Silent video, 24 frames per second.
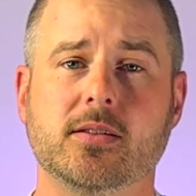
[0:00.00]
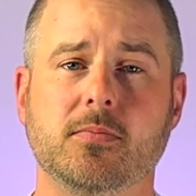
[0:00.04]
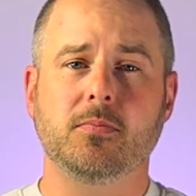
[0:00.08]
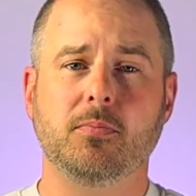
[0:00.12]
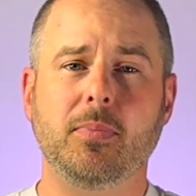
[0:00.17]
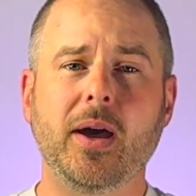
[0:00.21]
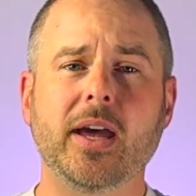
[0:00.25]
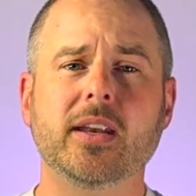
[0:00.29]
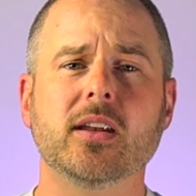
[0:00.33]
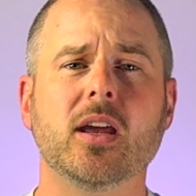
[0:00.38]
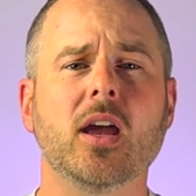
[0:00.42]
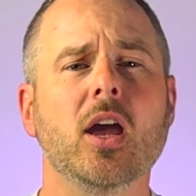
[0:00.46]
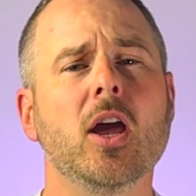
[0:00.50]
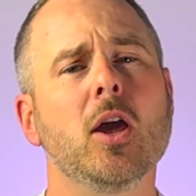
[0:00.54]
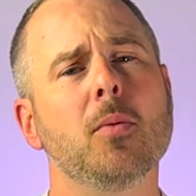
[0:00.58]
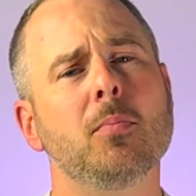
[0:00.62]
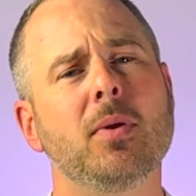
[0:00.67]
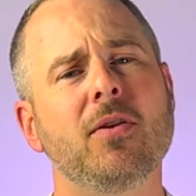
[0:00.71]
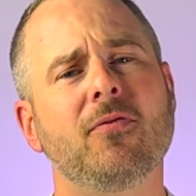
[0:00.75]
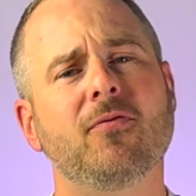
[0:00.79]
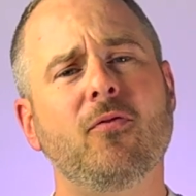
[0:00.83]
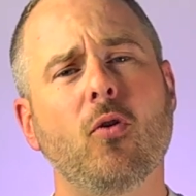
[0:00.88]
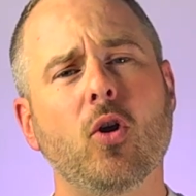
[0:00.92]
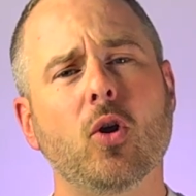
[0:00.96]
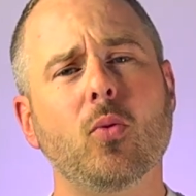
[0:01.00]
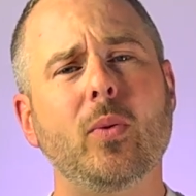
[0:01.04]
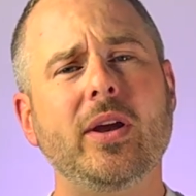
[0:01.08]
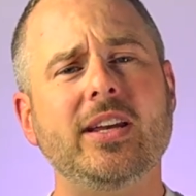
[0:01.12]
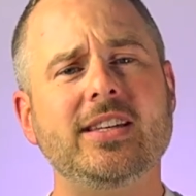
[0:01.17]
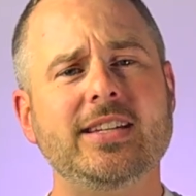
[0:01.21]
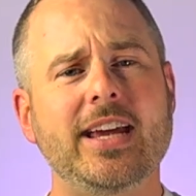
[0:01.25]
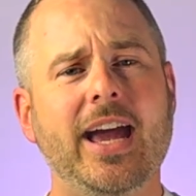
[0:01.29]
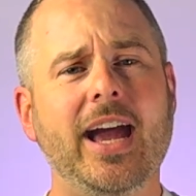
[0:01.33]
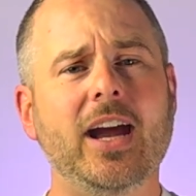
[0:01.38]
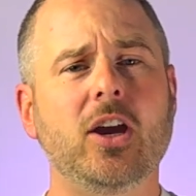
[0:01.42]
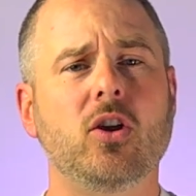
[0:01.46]
But before we
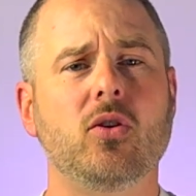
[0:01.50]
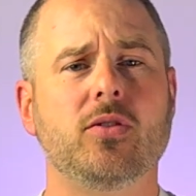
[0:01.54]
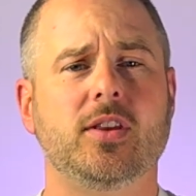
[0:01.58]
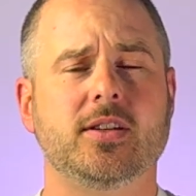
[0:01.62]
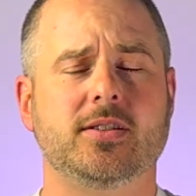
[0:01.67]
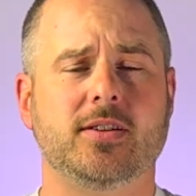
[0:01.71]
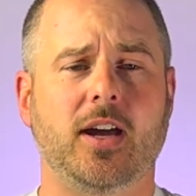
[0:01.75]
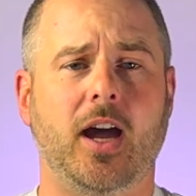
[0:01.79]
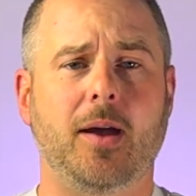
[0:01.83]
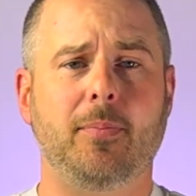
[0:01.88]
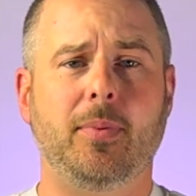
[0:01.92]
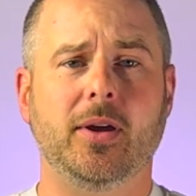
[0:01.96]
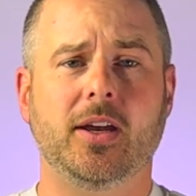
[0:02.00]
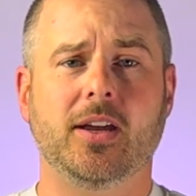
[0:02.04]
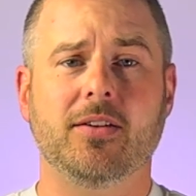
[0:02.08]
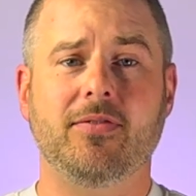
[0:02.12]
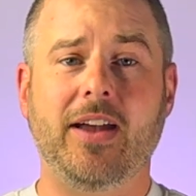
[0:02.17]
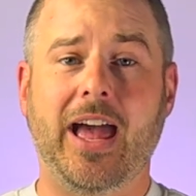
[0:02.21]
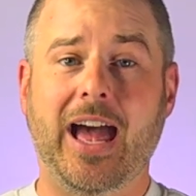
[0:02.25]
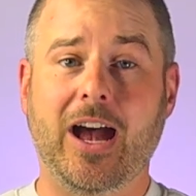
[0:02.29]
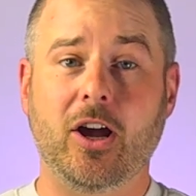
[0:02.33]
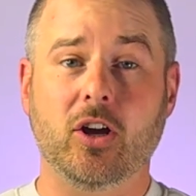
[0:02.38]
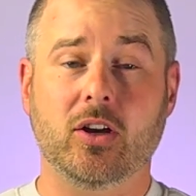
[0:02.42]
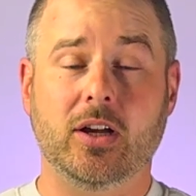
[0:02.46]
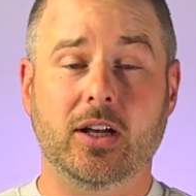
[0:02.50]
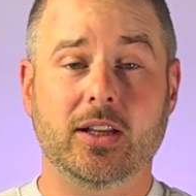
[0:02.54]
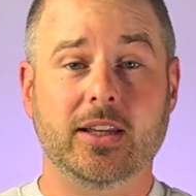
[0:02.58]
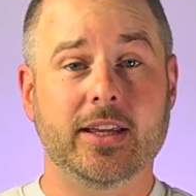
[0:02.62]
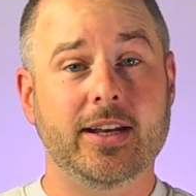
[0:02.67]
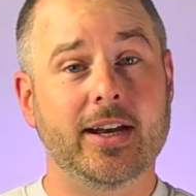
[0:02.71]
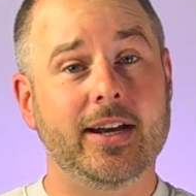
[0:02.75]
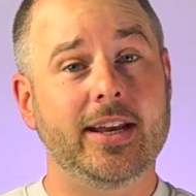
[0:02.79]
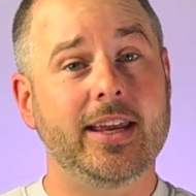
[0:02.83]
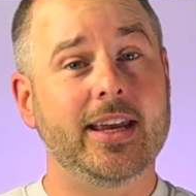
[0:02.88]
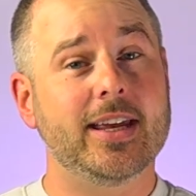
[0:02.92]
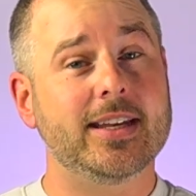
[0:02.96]
tackle the topic of
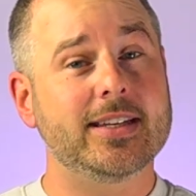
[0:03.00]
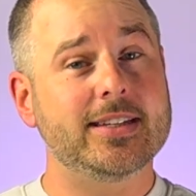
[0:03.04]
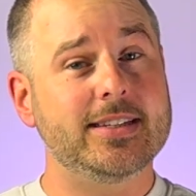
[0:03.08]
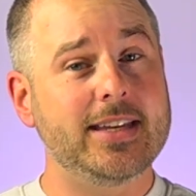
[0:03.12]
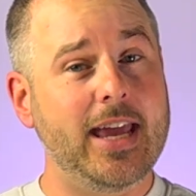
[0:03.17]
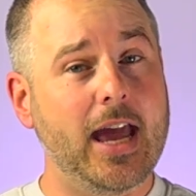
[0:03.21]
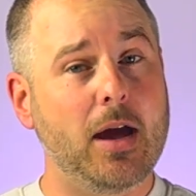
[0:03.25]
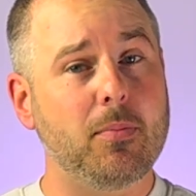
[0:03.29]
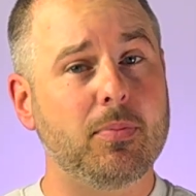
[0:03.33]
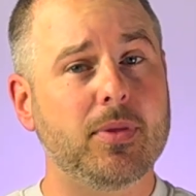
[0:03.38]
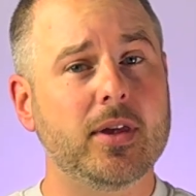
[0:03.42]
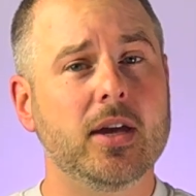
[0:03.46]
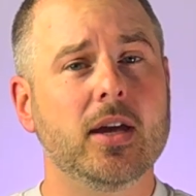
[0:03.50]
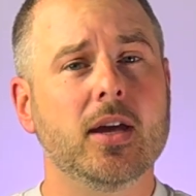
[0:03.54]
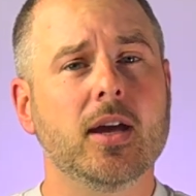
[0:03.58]
alkalinity in depth,